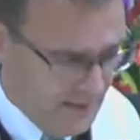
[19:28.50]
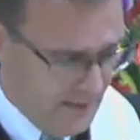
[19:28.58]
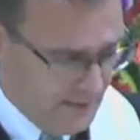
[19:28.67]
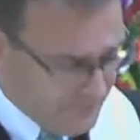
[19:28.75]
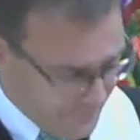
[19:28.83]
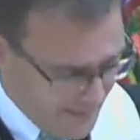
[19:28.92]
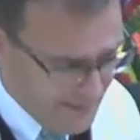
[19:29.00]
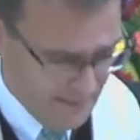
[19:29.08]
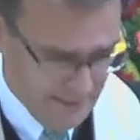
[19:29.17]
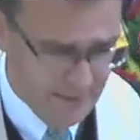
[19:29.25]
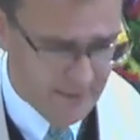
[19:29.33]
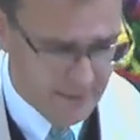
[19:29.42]
And finally,
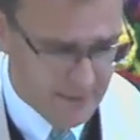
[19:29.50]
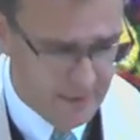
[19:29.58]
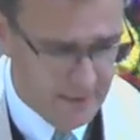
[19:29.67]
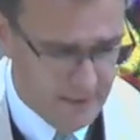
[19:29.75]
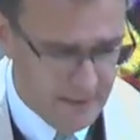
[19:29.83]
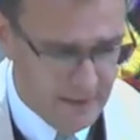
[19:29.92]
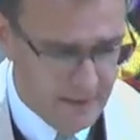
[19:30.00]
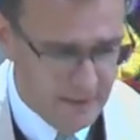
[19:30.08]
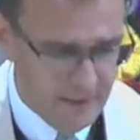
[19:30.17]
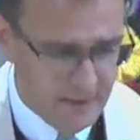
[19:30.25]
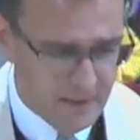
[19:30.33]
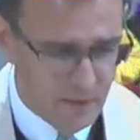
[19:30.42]

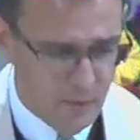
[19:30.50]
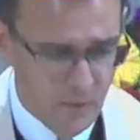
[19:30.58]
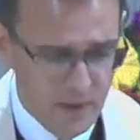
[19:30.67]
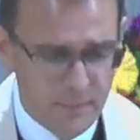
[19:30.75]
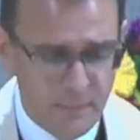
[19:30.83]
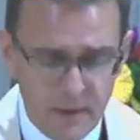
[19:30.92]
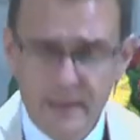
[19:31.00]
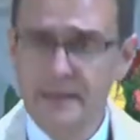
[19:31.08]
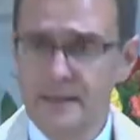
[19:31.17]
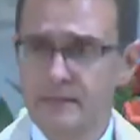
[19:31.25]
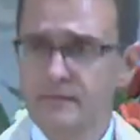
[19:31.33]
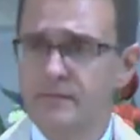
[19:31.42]
we
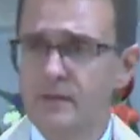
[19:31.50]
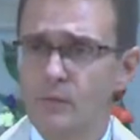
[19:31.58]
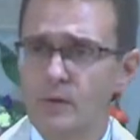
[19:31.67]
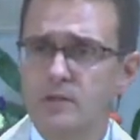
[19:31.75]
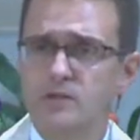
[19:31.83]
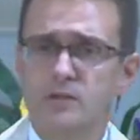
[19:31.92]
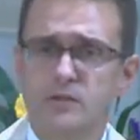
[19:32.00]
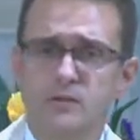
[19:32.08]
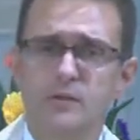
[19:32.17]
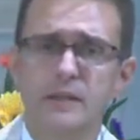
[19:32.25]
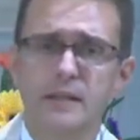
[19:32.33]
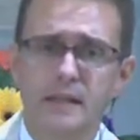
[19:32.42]
believe that we should
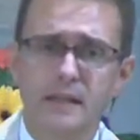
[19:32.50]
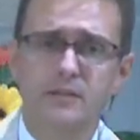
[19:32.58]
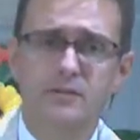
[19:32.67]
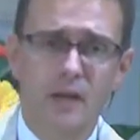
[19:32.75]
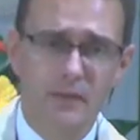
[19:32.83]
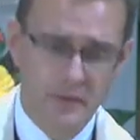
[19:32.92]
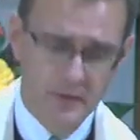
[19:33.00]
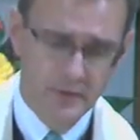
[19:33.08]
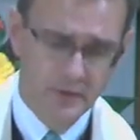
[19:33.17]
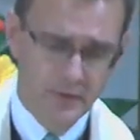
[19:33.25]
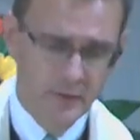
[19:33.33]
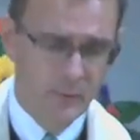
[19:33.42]
treat each other
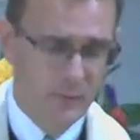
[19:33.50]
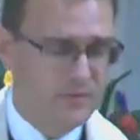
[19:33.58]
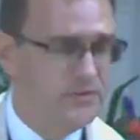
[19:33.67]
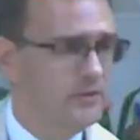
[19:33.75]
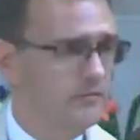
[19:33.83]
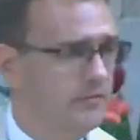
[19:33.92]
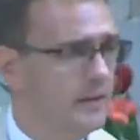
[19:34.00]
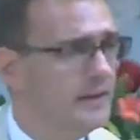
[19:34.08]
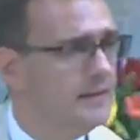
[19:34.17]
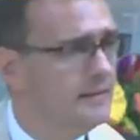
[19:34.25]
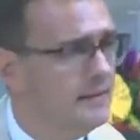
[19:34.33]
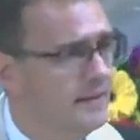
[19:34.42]
with
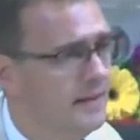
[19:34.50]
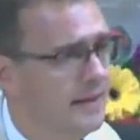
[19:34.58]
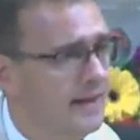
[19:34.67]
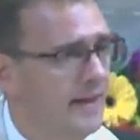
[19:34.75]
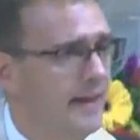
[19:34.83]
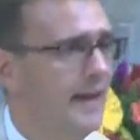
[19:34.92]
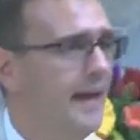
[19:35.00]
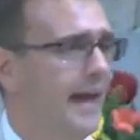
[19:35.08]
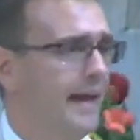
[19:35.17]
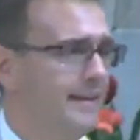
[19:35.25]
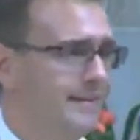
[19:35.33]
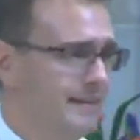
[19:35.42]
civility
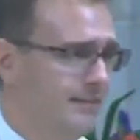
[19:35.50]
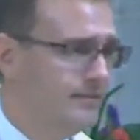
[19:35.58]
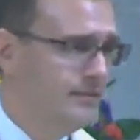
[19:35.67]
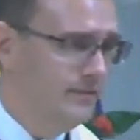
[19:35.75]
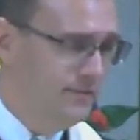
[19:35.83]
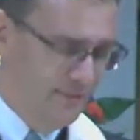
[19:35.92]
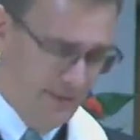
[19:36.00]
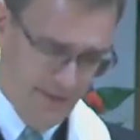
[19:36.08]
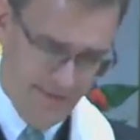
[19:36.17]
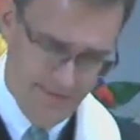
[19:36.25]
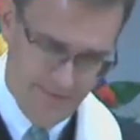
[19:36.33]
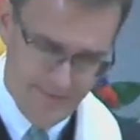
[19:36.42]
and decency,
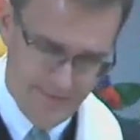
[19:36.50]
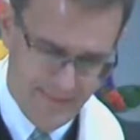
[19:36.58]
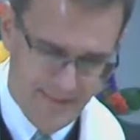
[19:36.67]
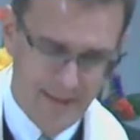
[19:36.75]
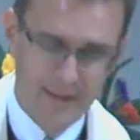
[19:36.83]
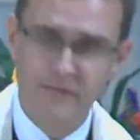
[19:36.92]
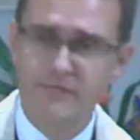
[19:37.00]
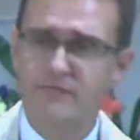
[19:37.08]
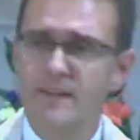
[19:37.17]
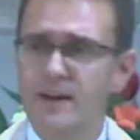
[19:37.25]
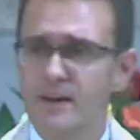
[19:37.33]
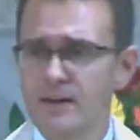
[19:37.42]

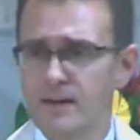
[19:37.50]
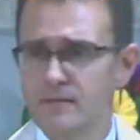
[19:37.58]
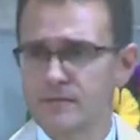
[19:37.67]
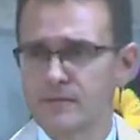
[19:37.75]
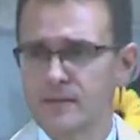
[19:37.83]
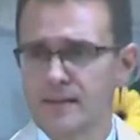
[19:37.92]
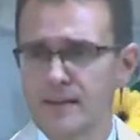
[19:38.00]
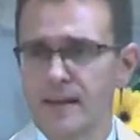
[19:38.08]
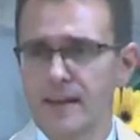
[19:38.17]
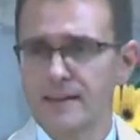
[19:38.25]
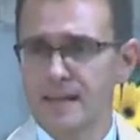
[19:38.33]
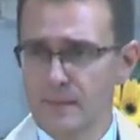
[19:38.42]
fairness
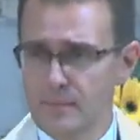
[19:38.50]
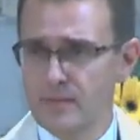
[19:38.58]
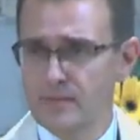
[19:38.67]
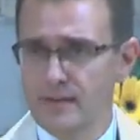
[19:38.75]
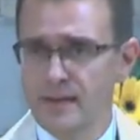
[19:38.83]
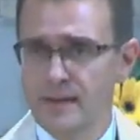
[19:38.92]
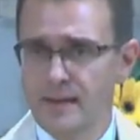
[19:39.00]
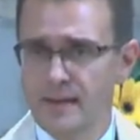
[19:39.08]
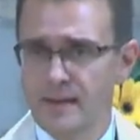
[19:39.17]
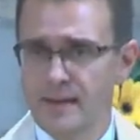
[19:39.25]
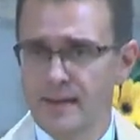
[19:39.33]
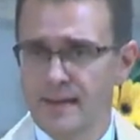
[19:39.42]
and empathy.
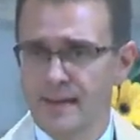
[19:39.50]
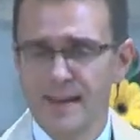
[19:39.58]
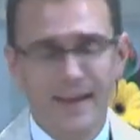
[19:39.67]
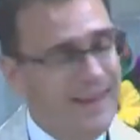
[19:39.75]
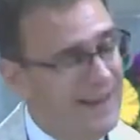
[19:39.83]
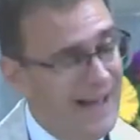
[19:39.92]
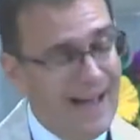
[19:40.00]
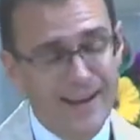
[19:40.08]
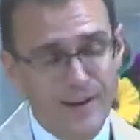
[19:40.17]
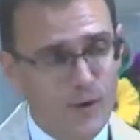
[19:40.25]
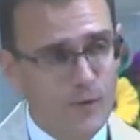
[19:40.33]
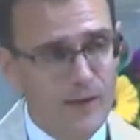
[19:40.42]
Now, I
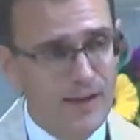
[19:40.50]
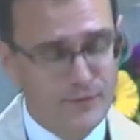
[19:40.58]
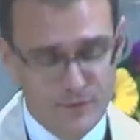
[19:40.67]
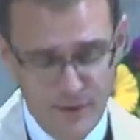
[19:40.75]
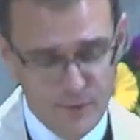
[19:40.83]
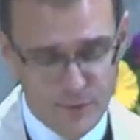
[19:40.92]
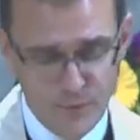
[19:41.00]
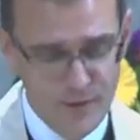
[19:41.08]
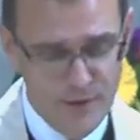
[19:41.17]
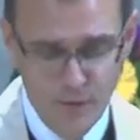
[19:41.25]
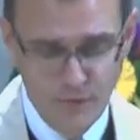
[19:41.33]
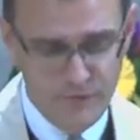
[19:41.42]
know that sounds really
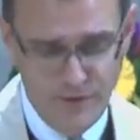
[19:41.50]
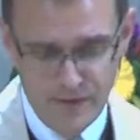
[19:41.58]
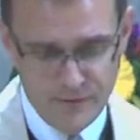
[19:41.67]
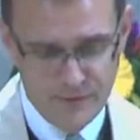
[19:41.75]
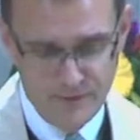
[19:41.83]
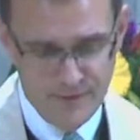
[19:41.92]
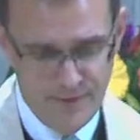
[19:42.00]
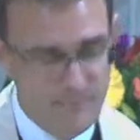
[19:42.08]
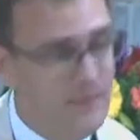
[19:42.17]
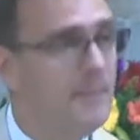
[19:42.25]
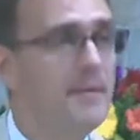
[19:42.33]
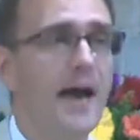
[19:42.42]
old-fashioned and
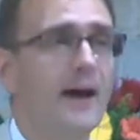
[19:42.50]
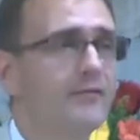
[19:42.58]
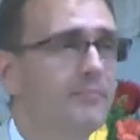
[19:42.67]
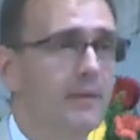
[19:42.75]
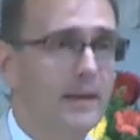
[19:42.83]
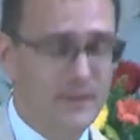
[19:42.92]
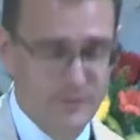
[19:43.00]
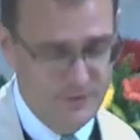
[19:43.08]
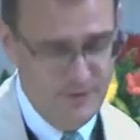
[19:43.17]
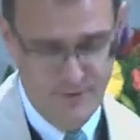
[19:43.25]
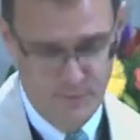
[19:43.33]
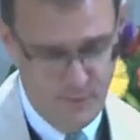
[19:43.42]
maybe out of place
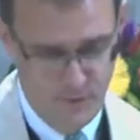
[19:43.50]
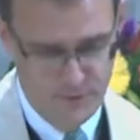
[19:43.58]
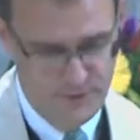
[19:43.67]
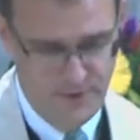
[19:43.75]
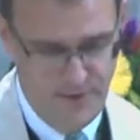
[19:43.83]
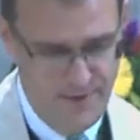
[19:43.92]
in the world today.